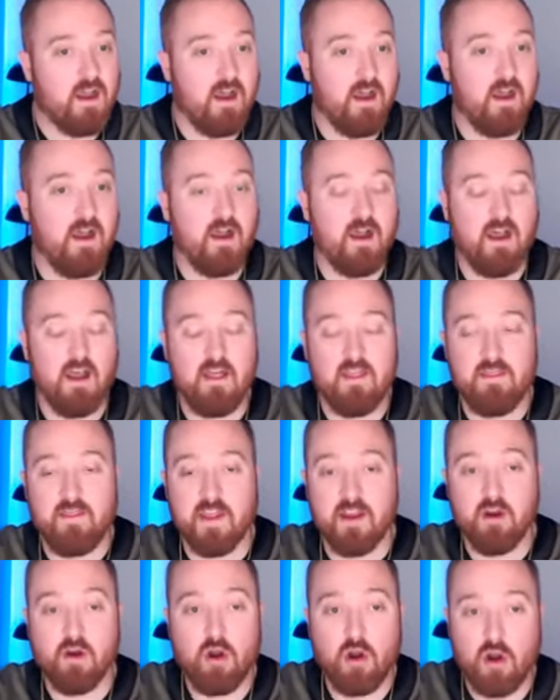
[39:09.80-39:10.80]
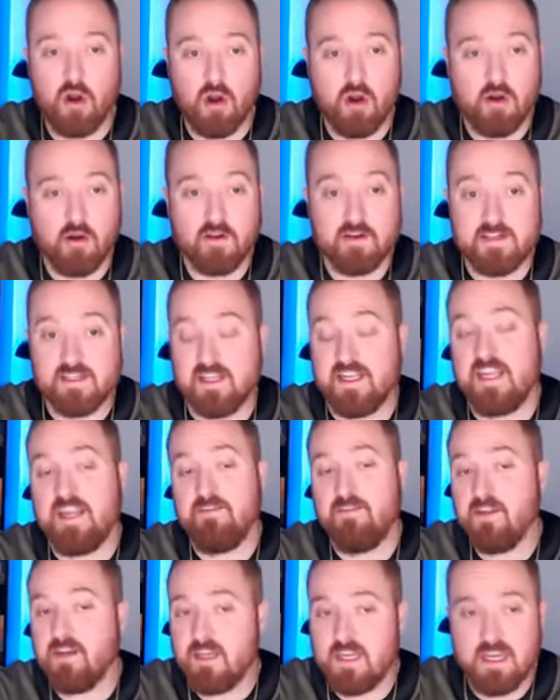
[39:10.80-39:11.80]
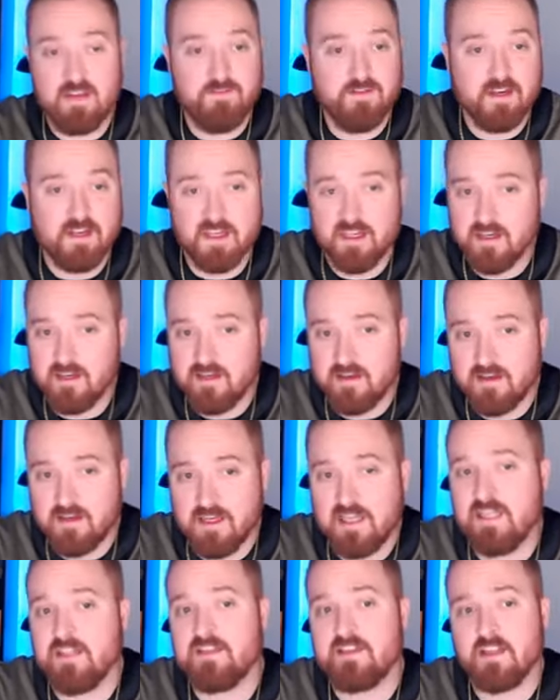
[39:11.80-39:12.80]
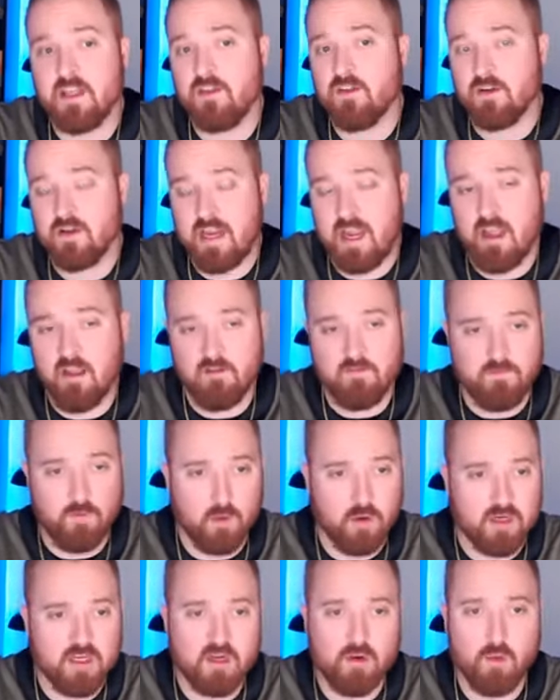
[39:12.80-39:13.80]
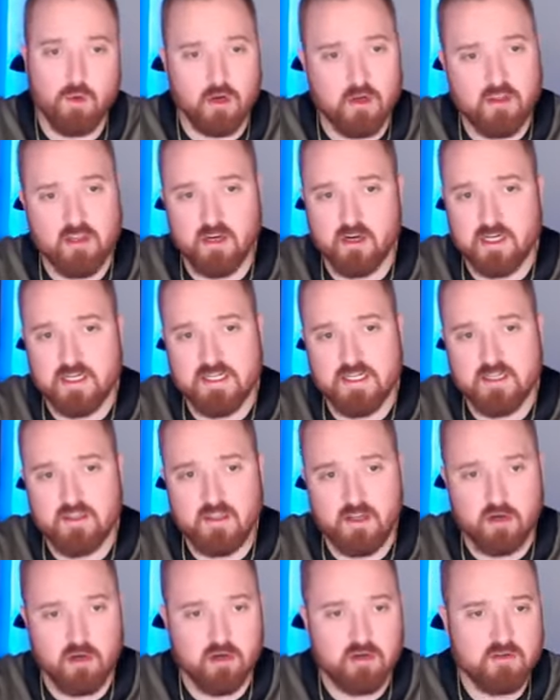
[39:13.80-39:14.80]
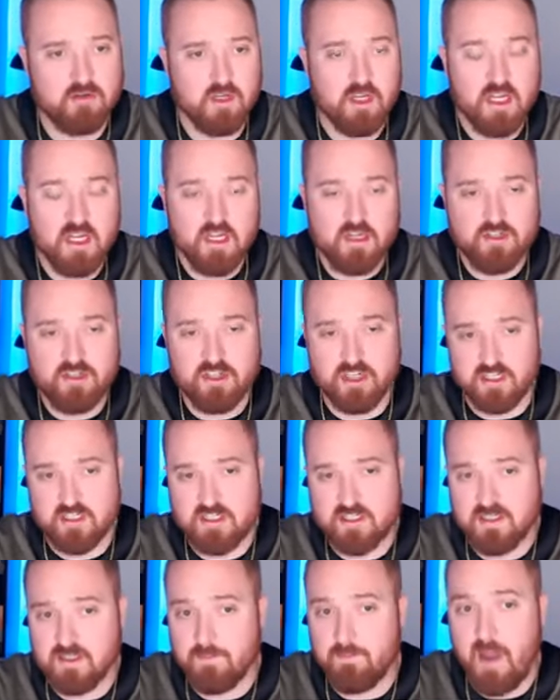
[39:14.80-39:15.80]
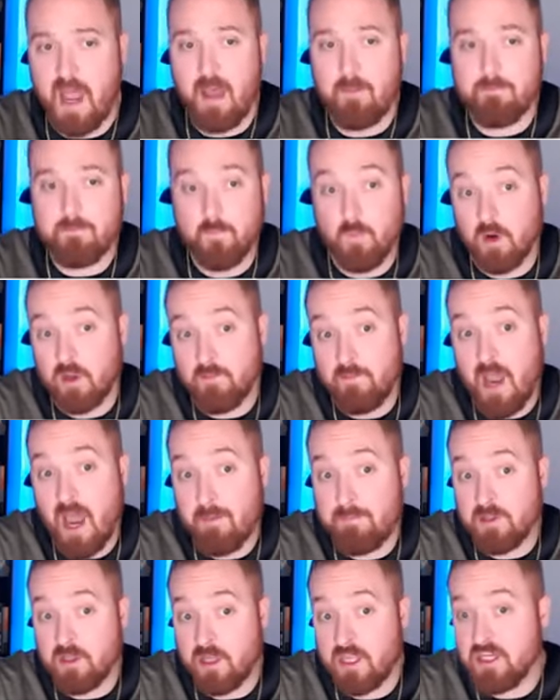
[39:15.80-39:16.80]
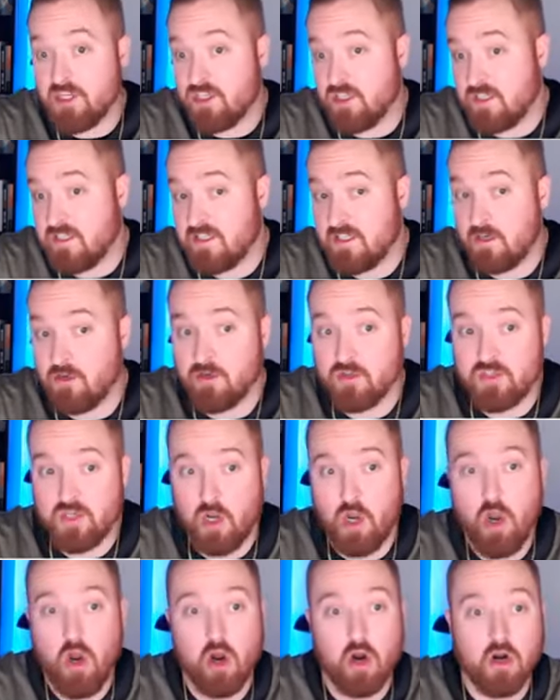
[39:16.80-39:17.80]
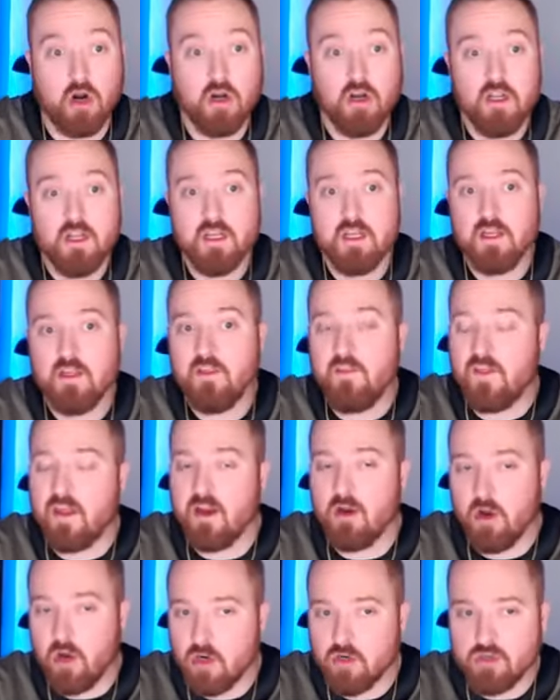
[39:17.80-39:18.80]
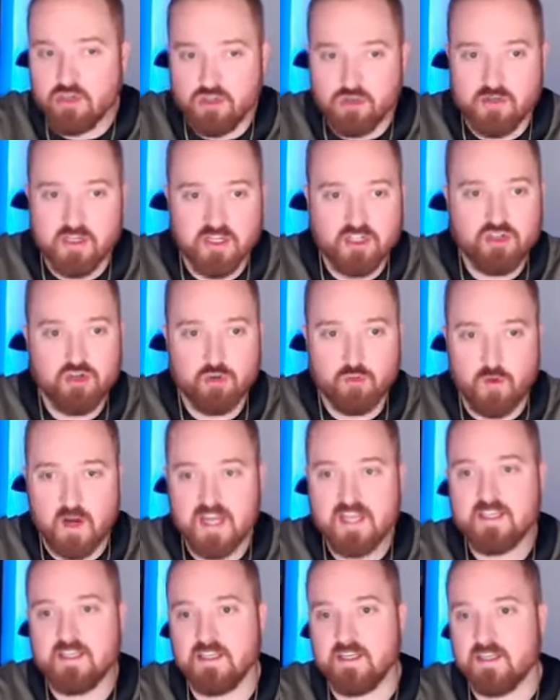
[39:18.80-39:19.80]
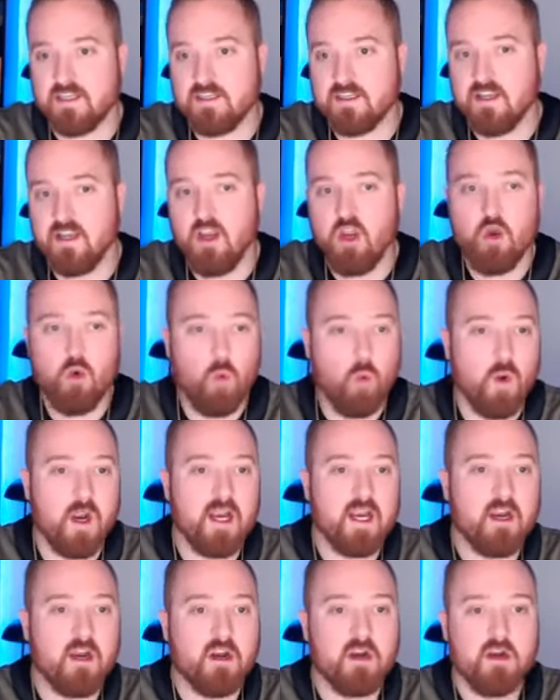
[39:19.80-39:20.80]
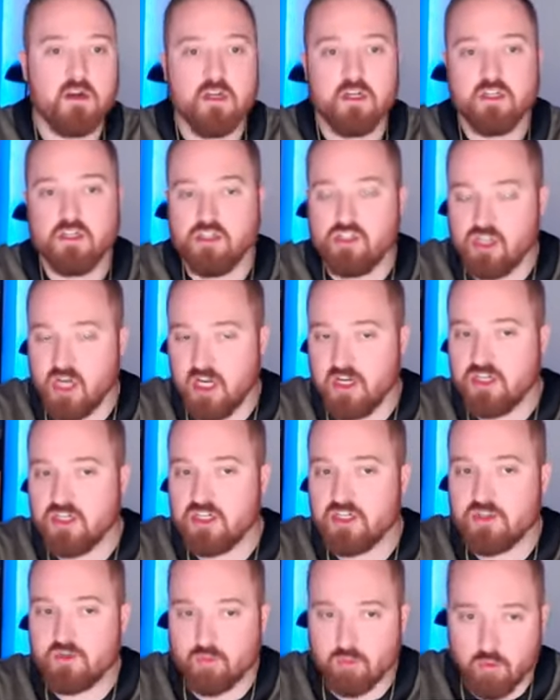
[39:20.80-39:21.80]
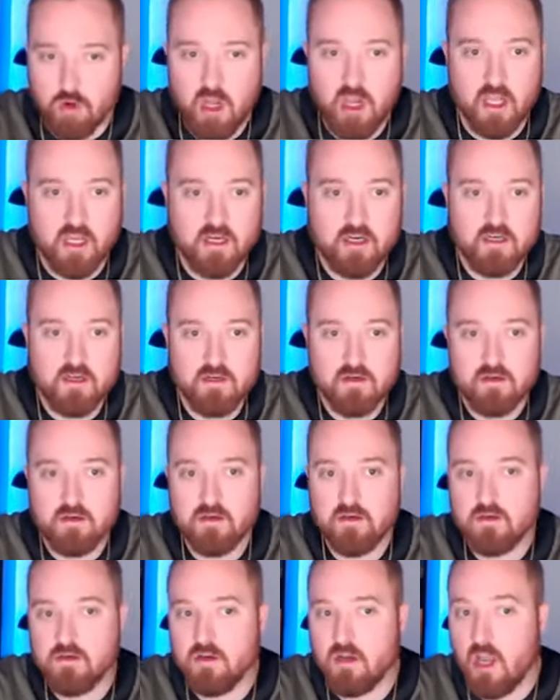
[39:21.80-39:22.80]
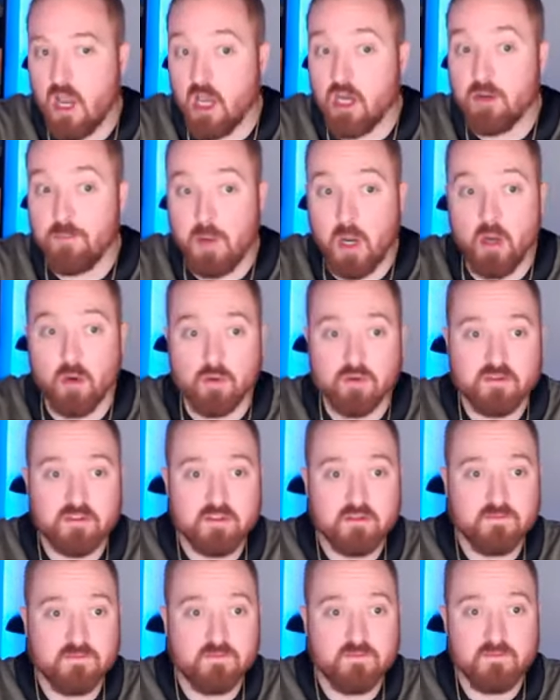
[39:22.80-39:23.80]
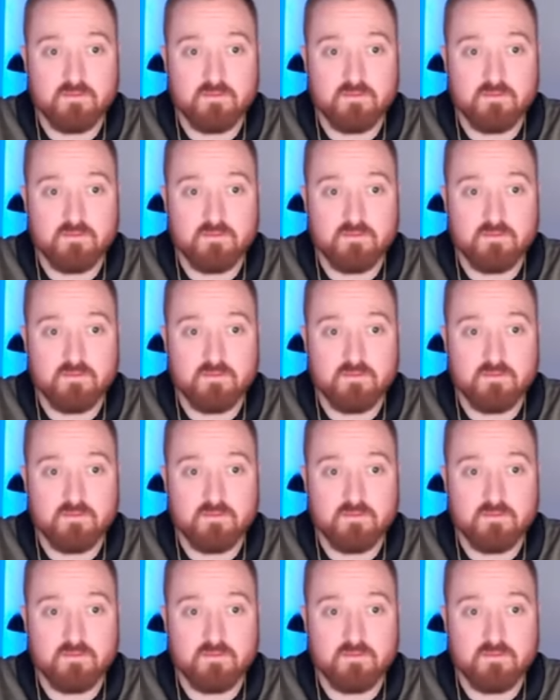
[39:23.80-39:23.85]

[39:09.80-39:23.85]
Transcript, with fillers: uh, there are even even in in Southern California where there is, there are just the pop where the population centers are. There are judicial races where judges run unopposed.